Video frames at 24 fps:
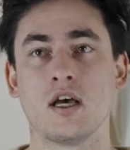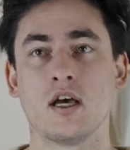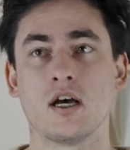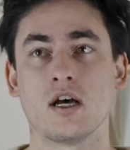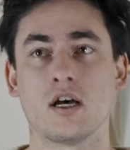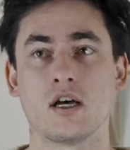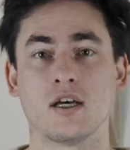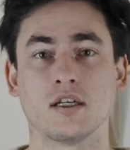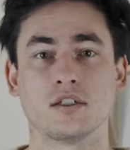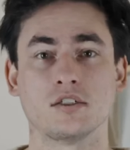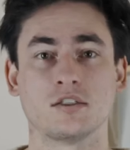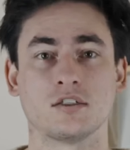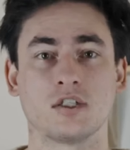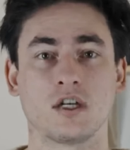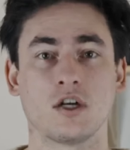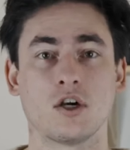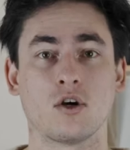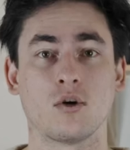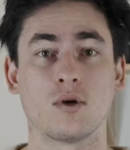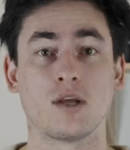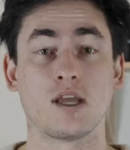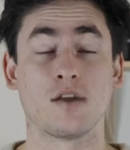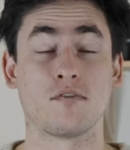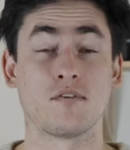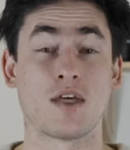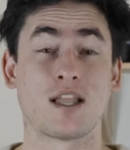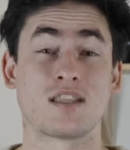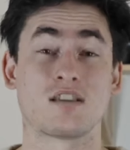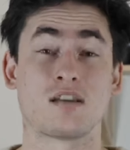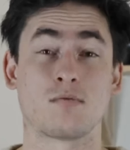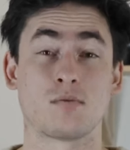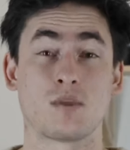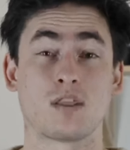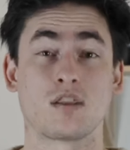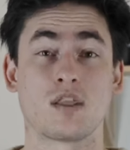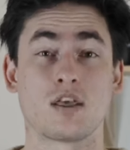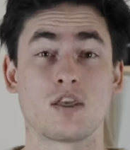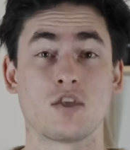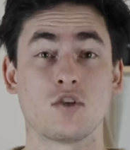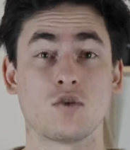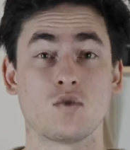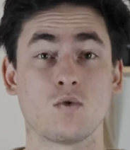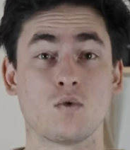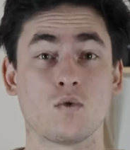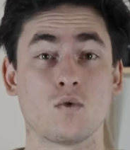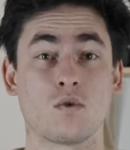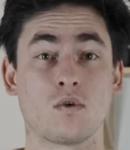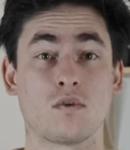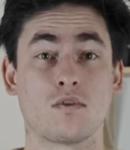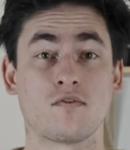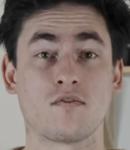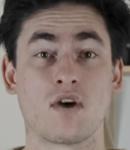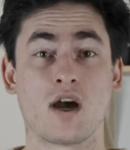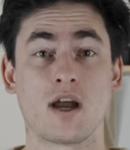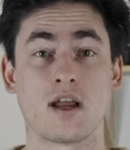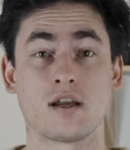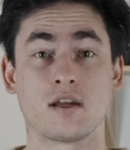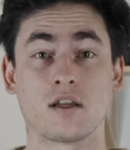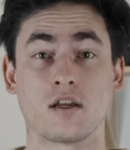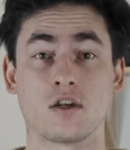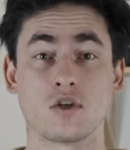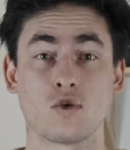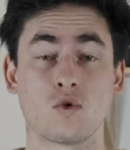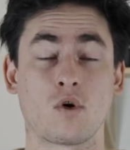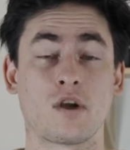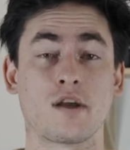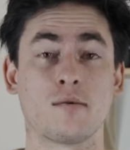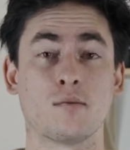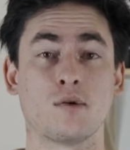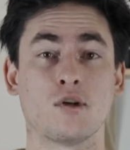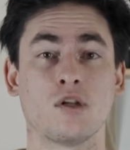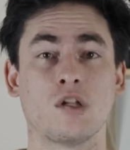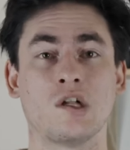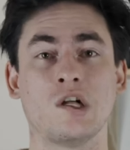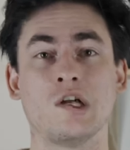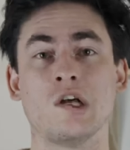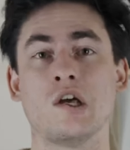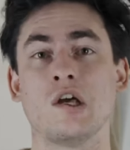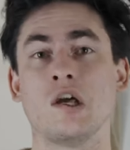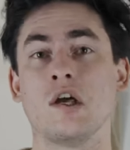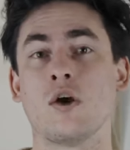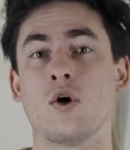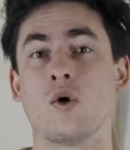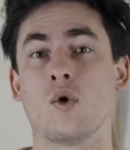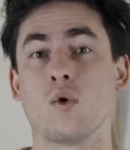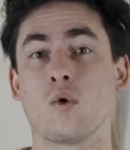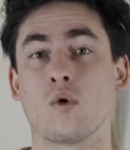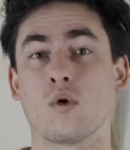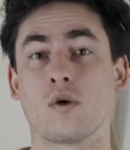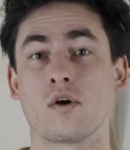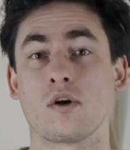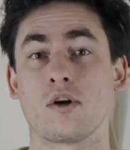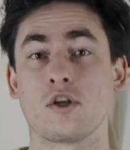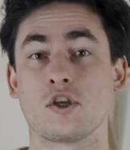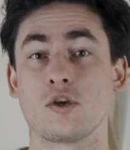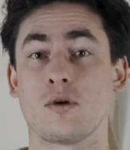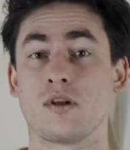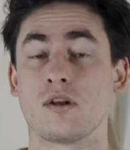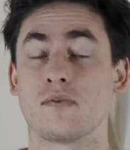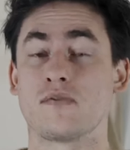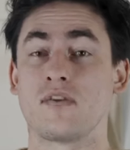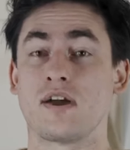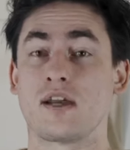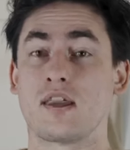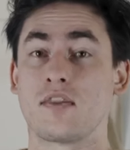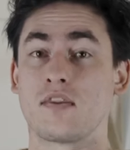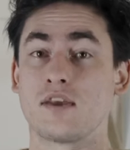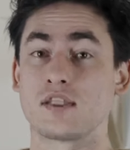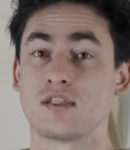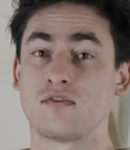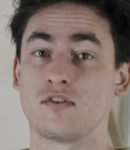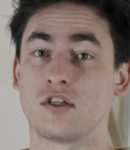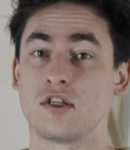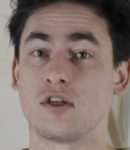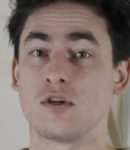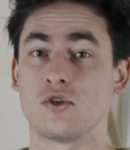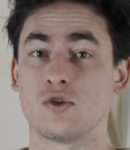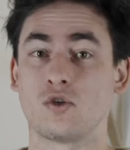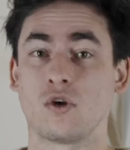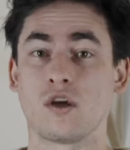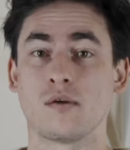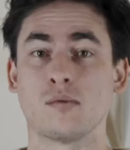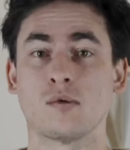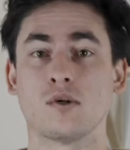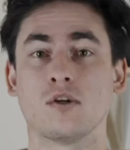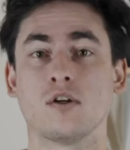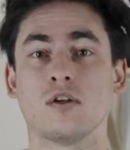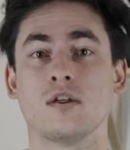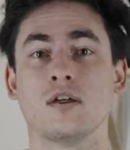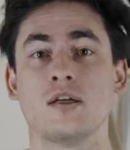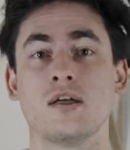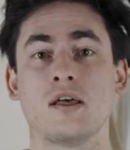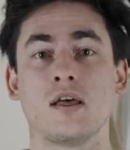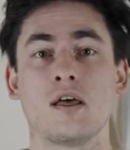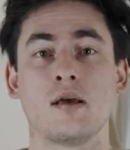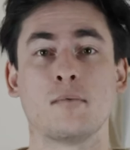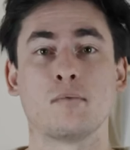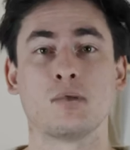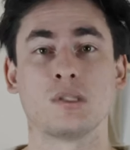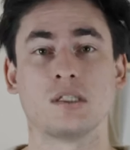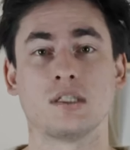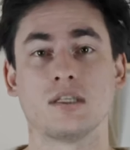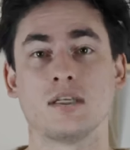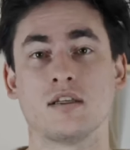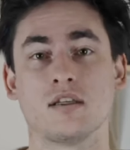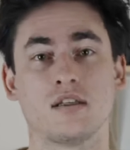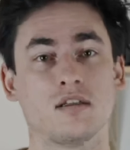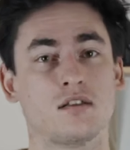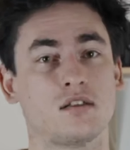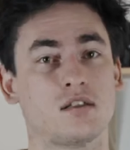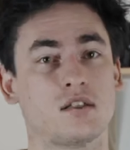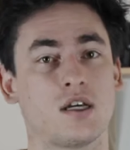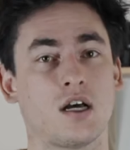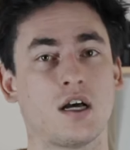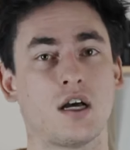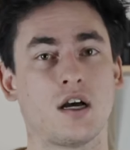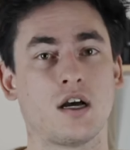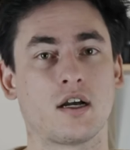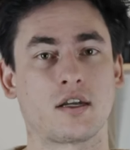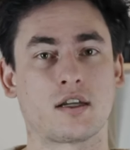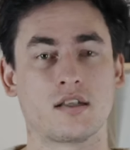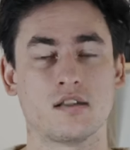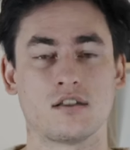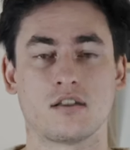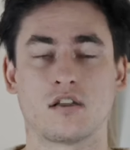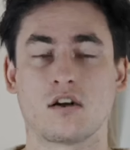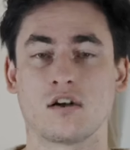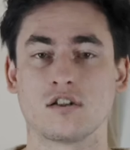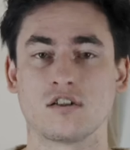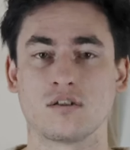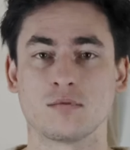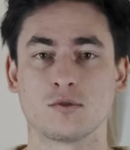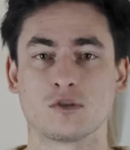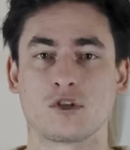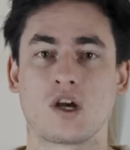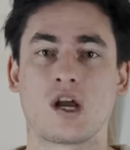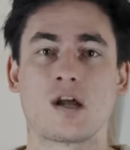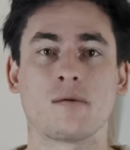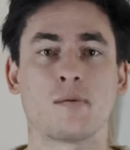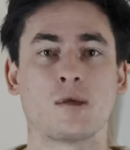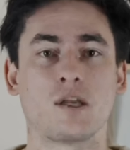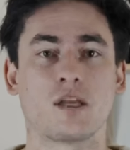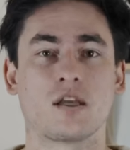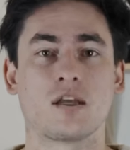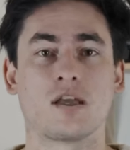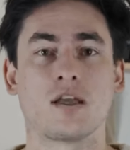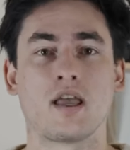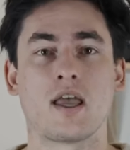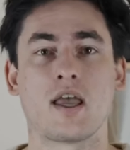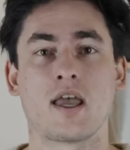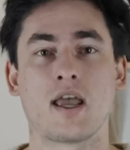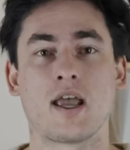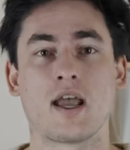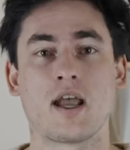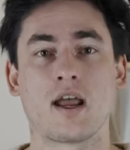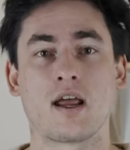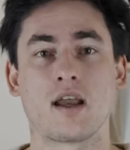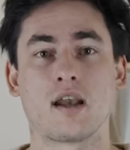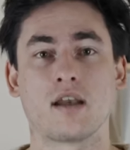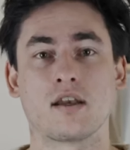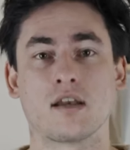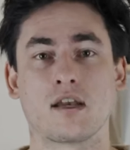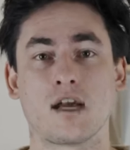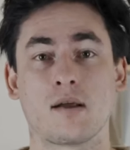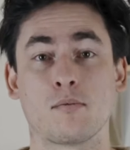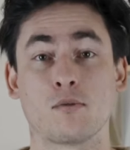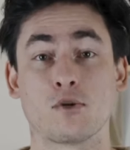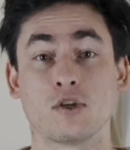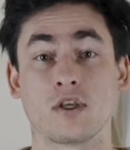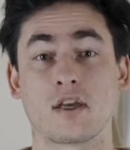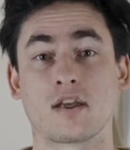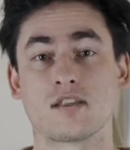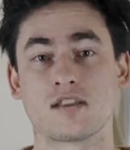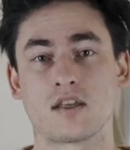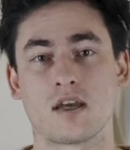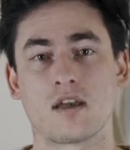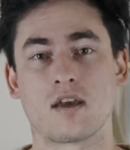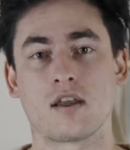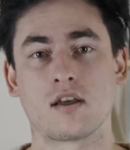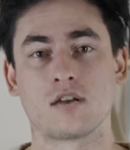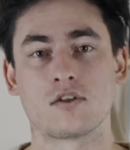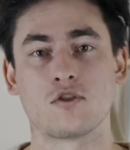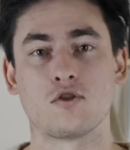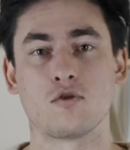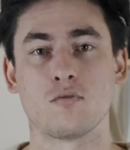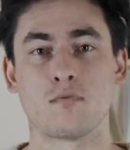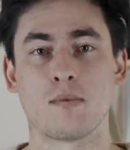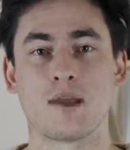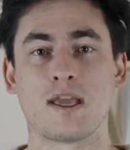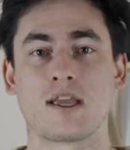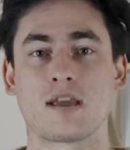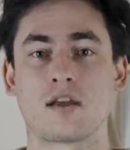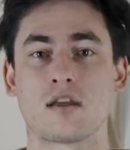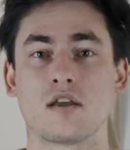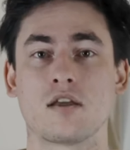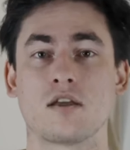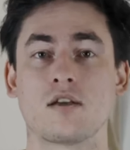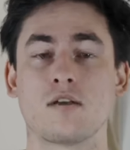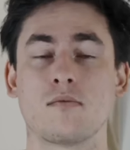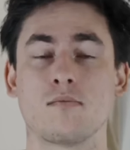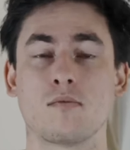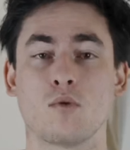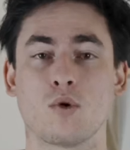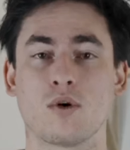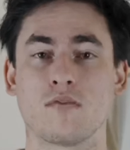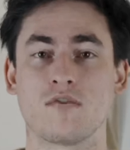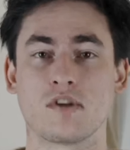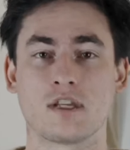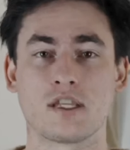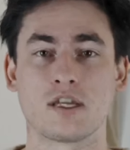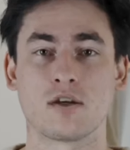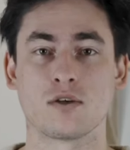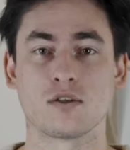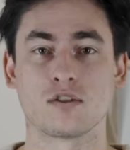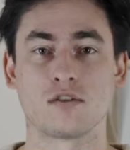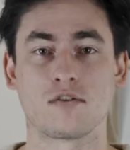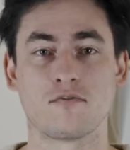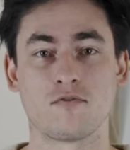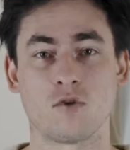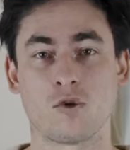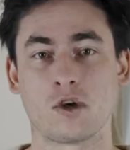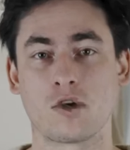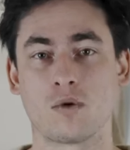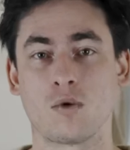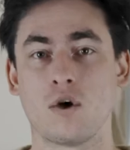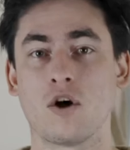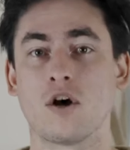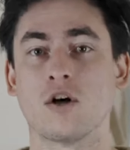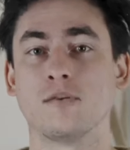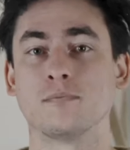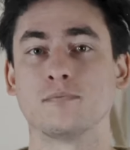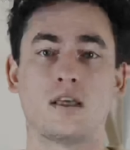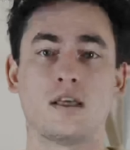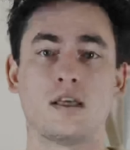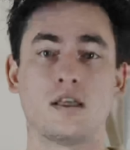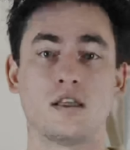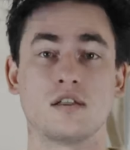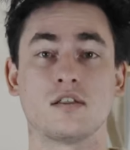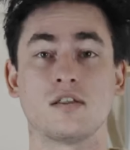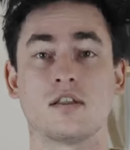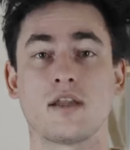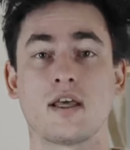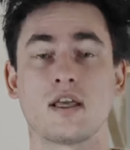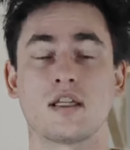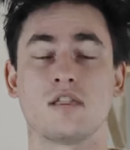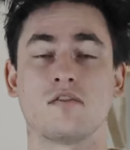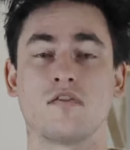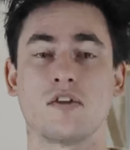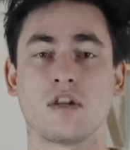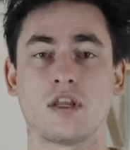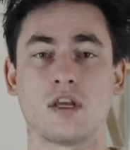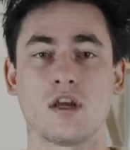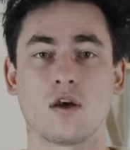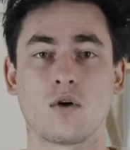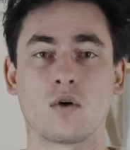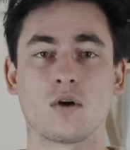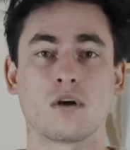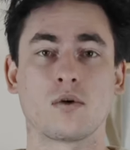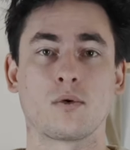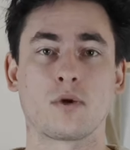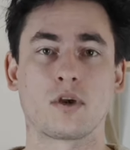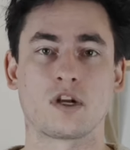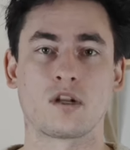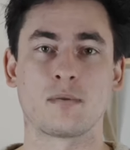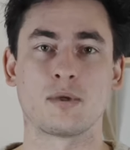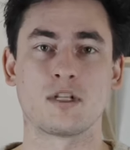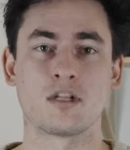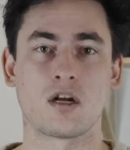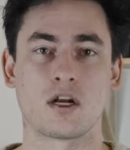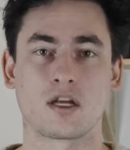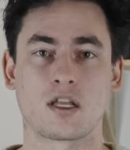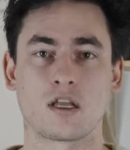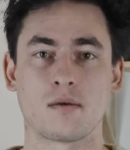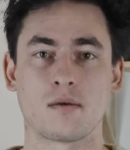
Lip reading: So if that's something that you find enjoyable, or you end up finding this video enjoyable, please consider subscribing, and I'm really excited to make more videos for you all. In today's video, we're going to be talking